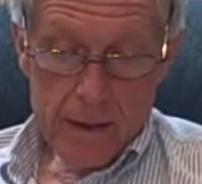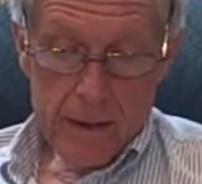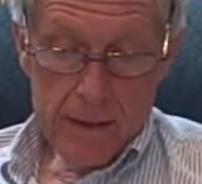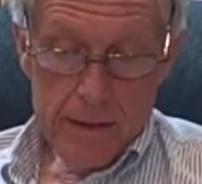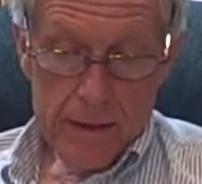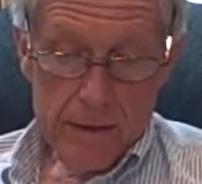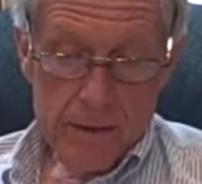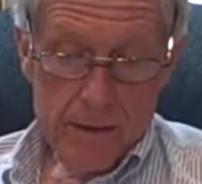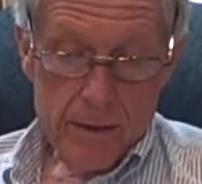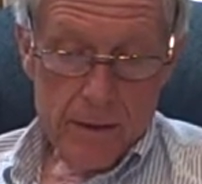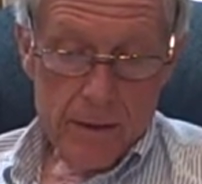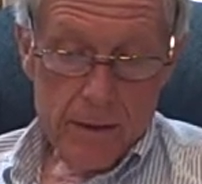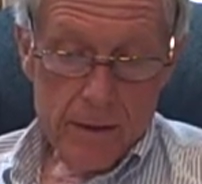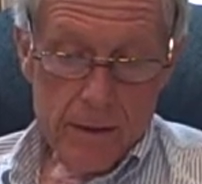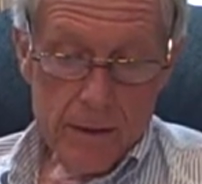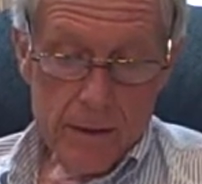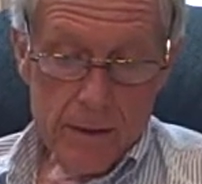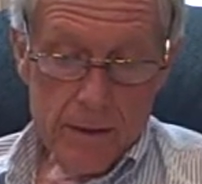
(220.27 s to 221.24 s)
in
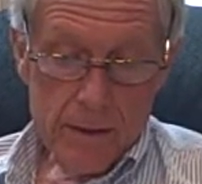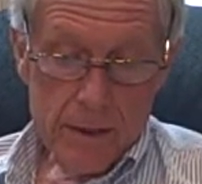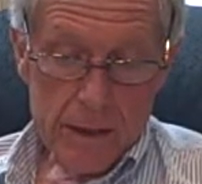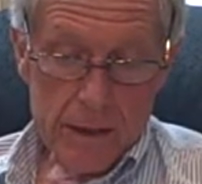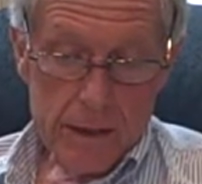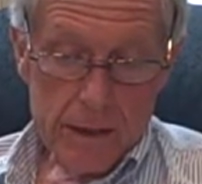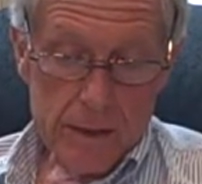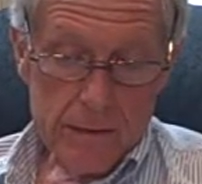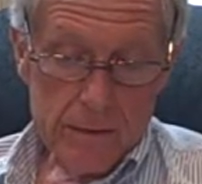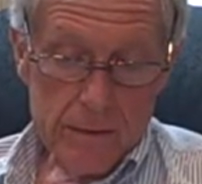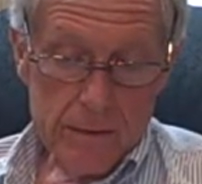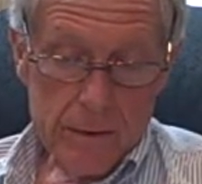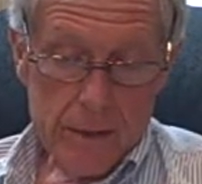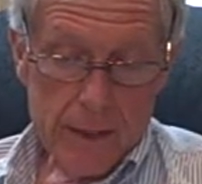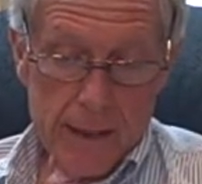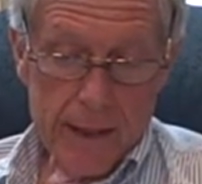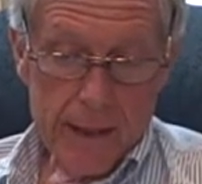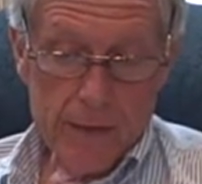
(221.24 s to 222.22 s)
her
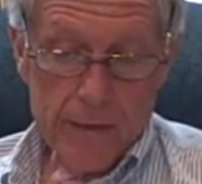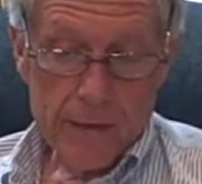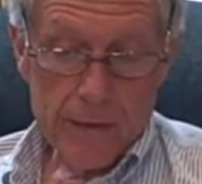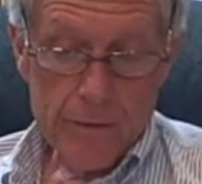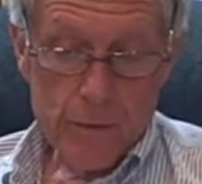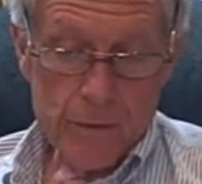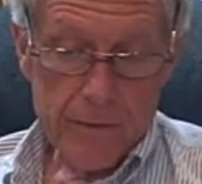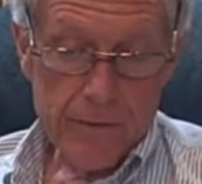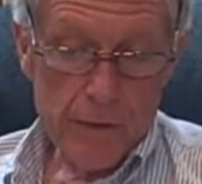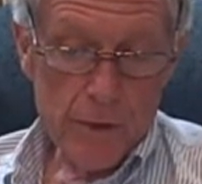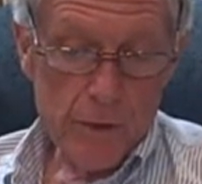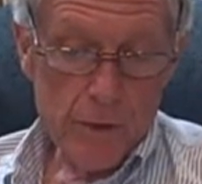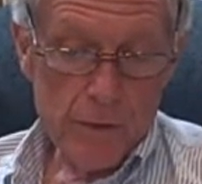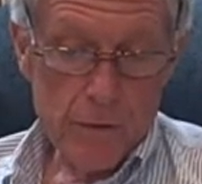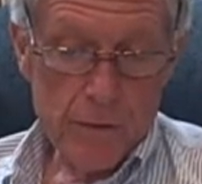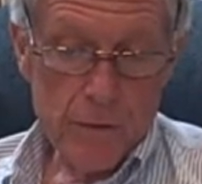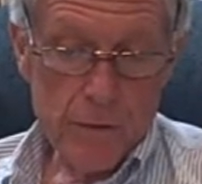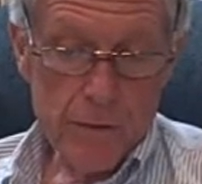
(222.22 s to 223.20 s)
Clarion
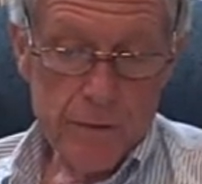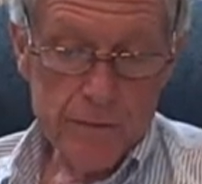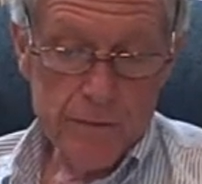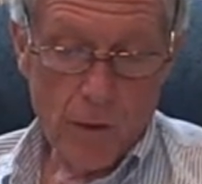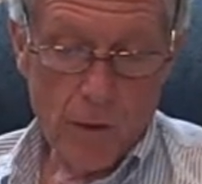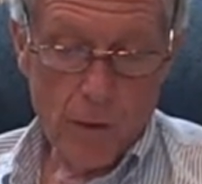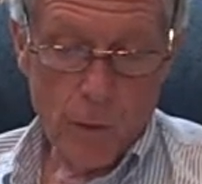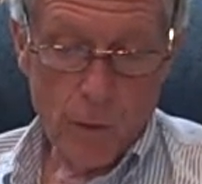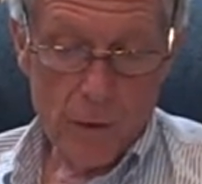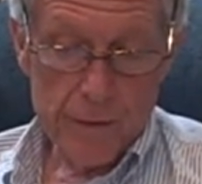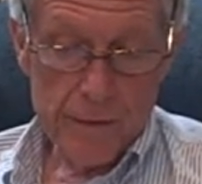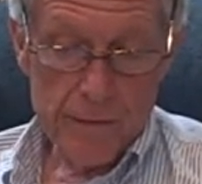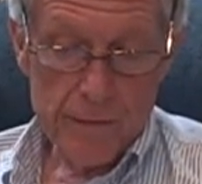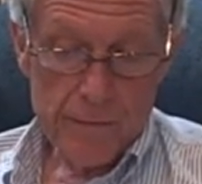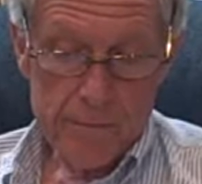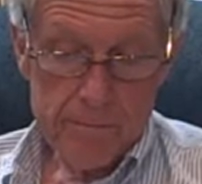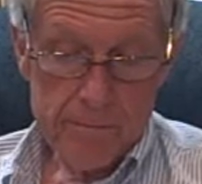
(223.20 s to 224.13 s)
Review foreword,